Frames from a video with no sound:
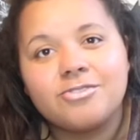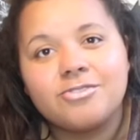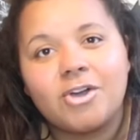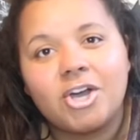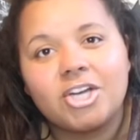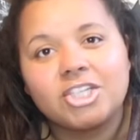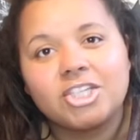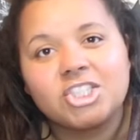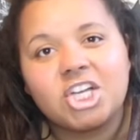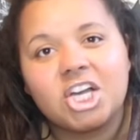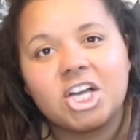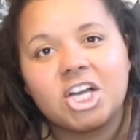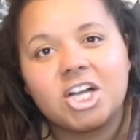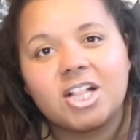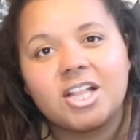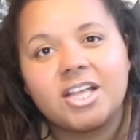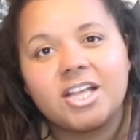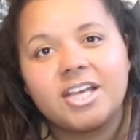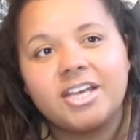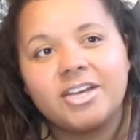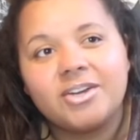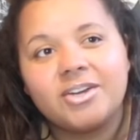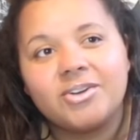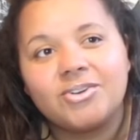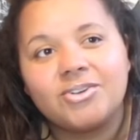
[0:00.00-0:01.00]
hot
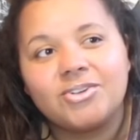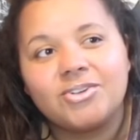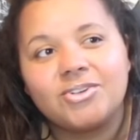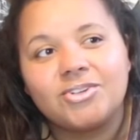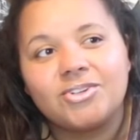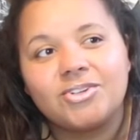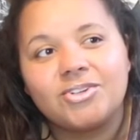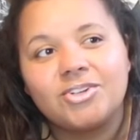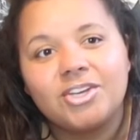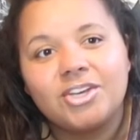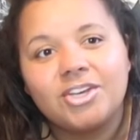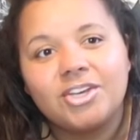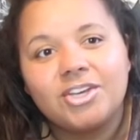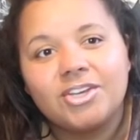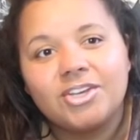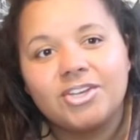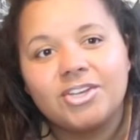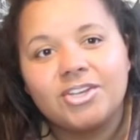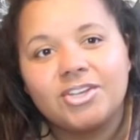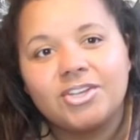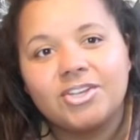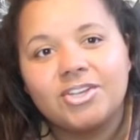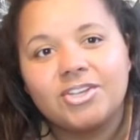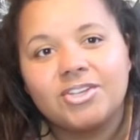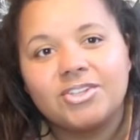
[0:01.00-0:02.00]
chocolate or
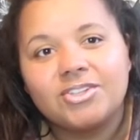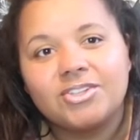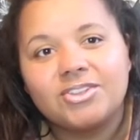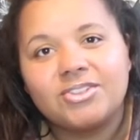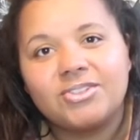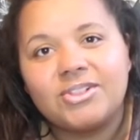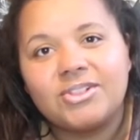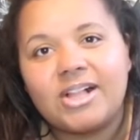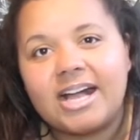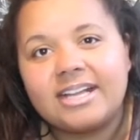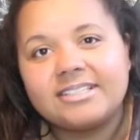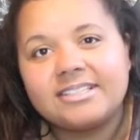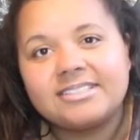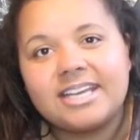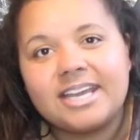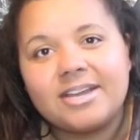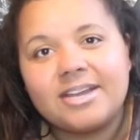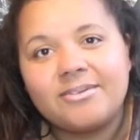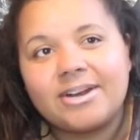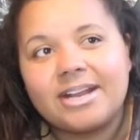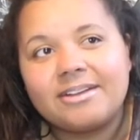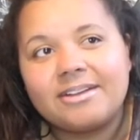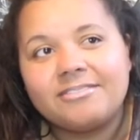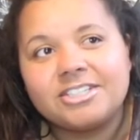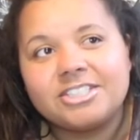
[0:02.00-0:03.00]
latte,
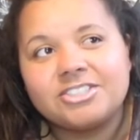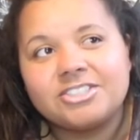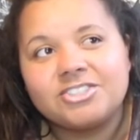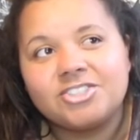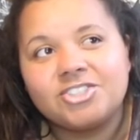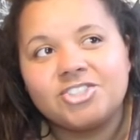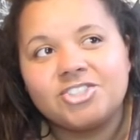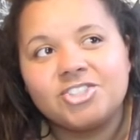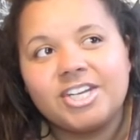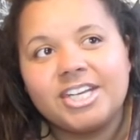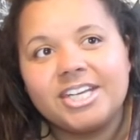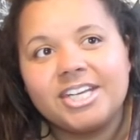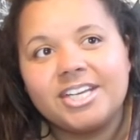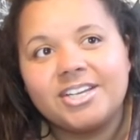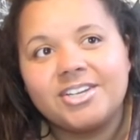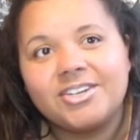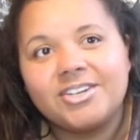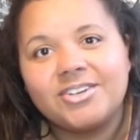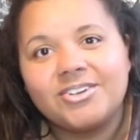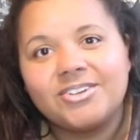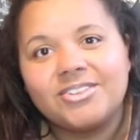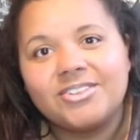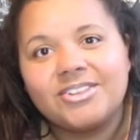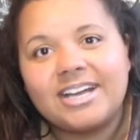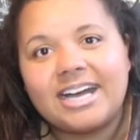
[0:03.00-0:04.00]
whatever it is you drink,
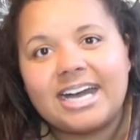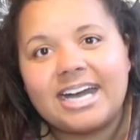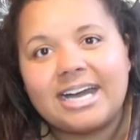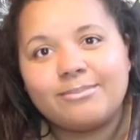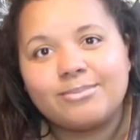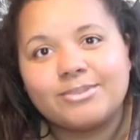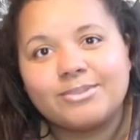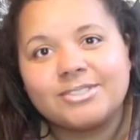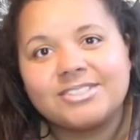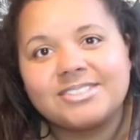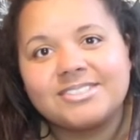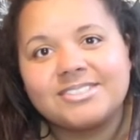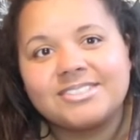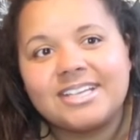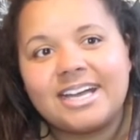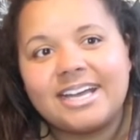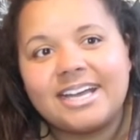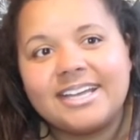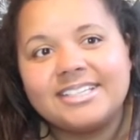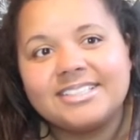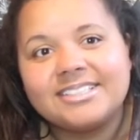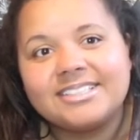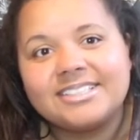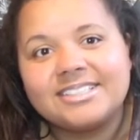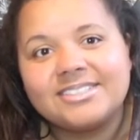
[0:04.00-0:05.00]
or the apple
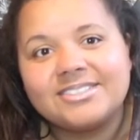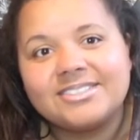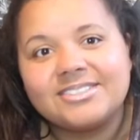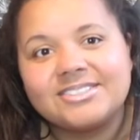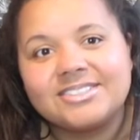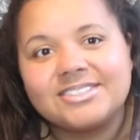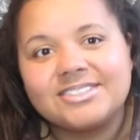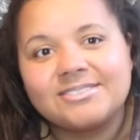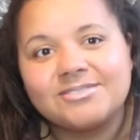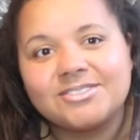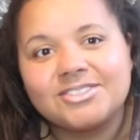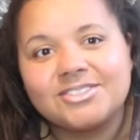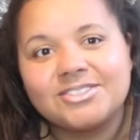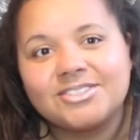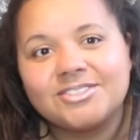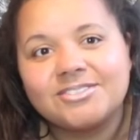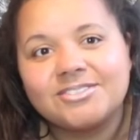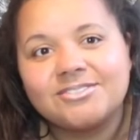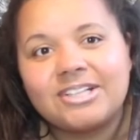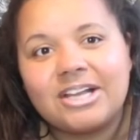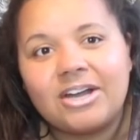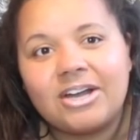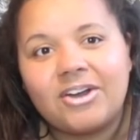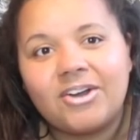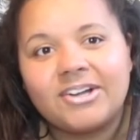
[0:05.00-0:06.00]
cider or some sort
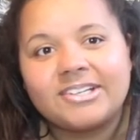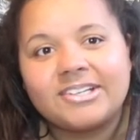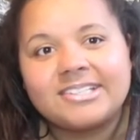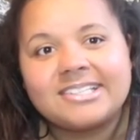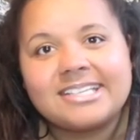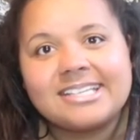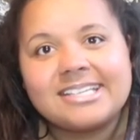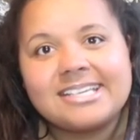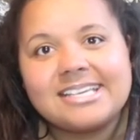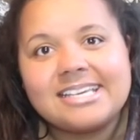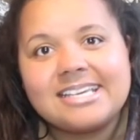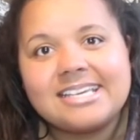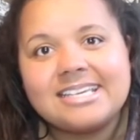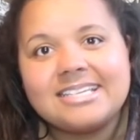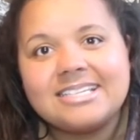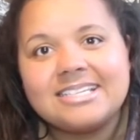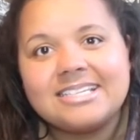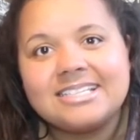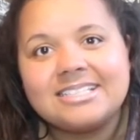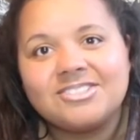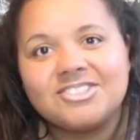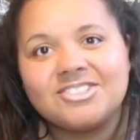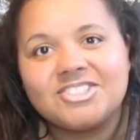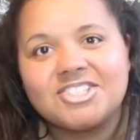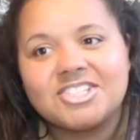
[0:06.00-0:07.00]
of like hot tea,
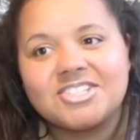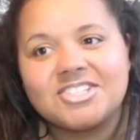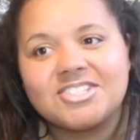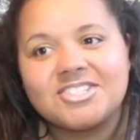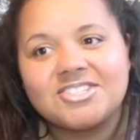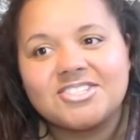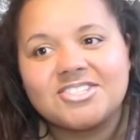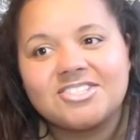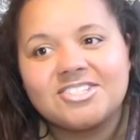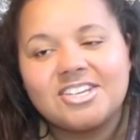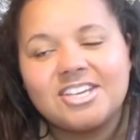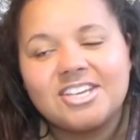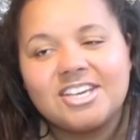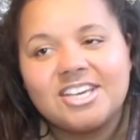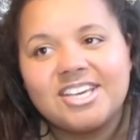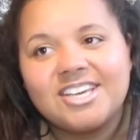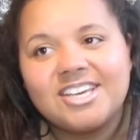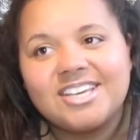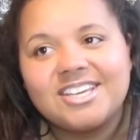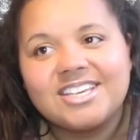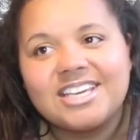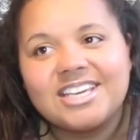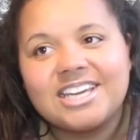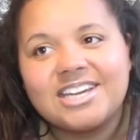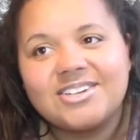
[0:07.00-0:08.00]
and just
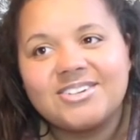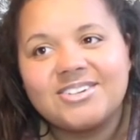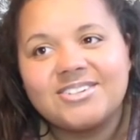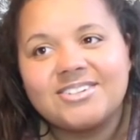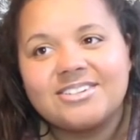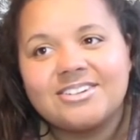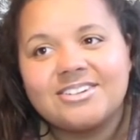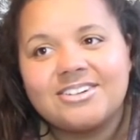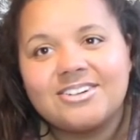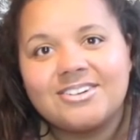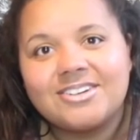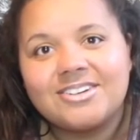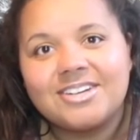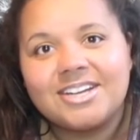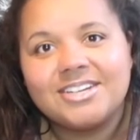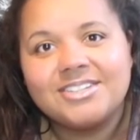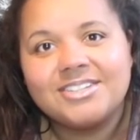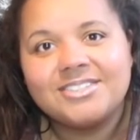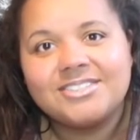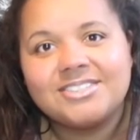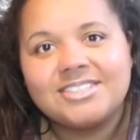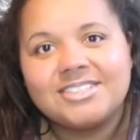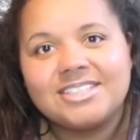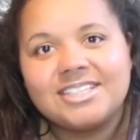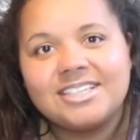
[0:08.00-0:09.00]
get all
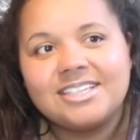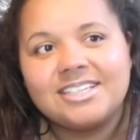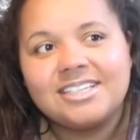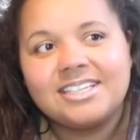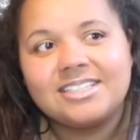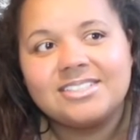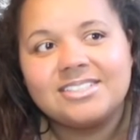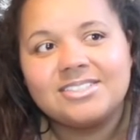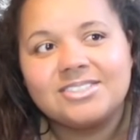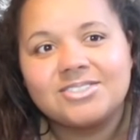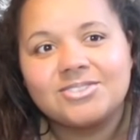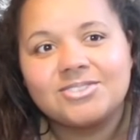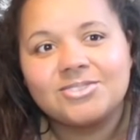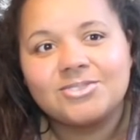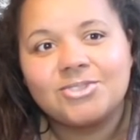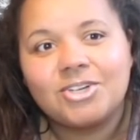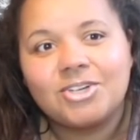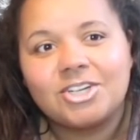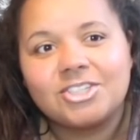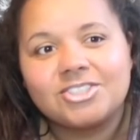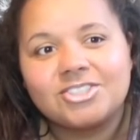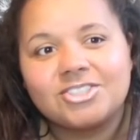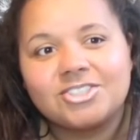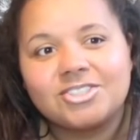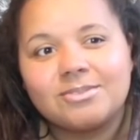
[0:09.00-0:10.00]
cozy and
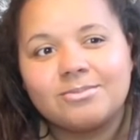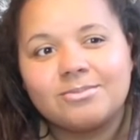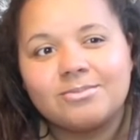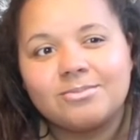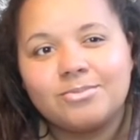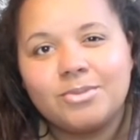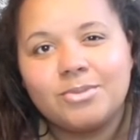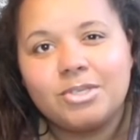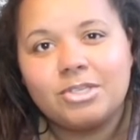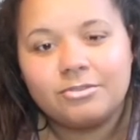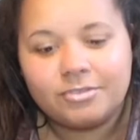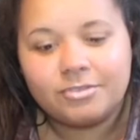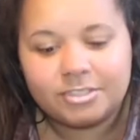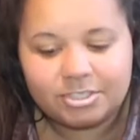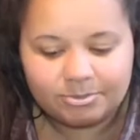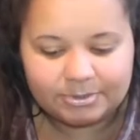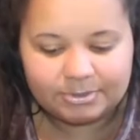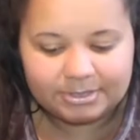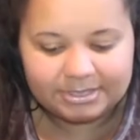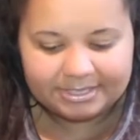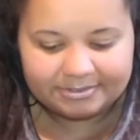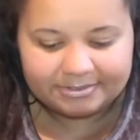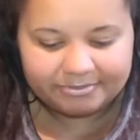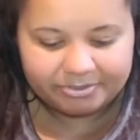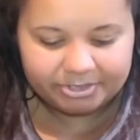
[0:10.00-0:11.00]
watch some movies with
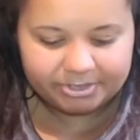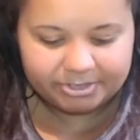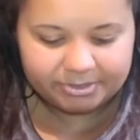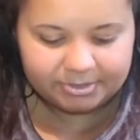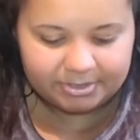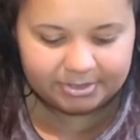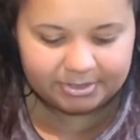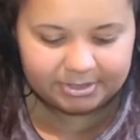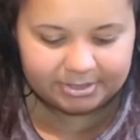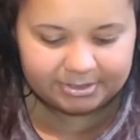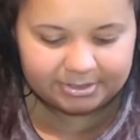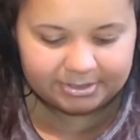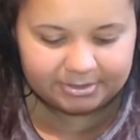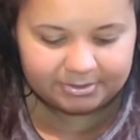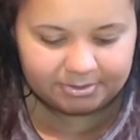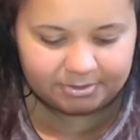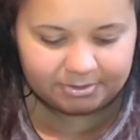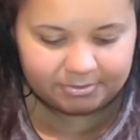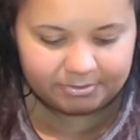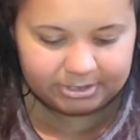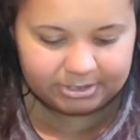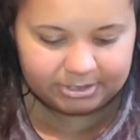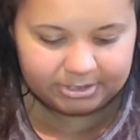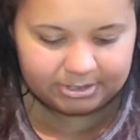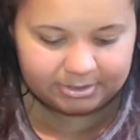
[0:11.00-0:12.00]
loved ones. I think that's a
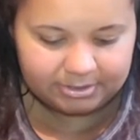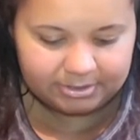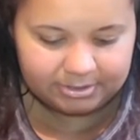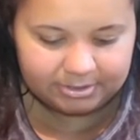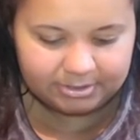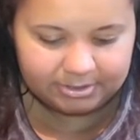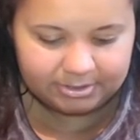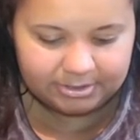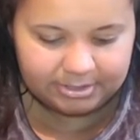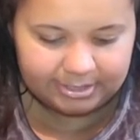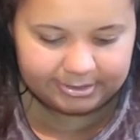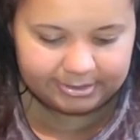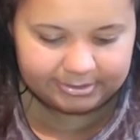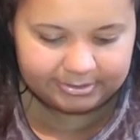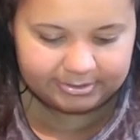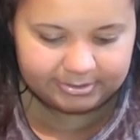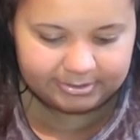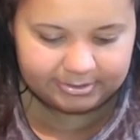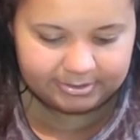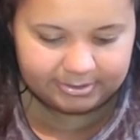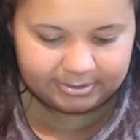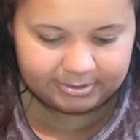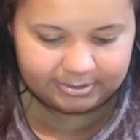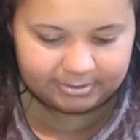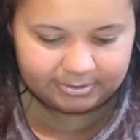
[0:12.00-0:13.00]
really nice
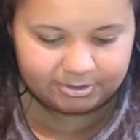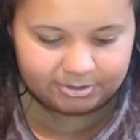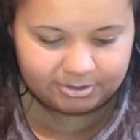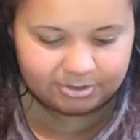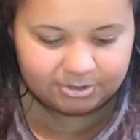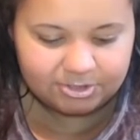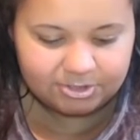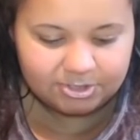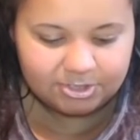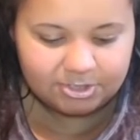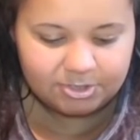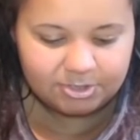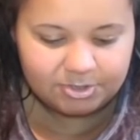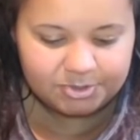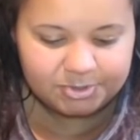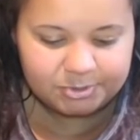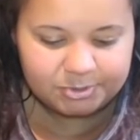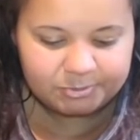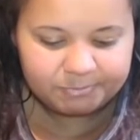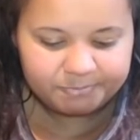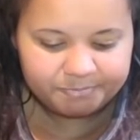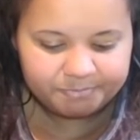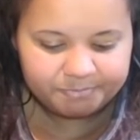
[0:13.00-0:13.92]
thing to do.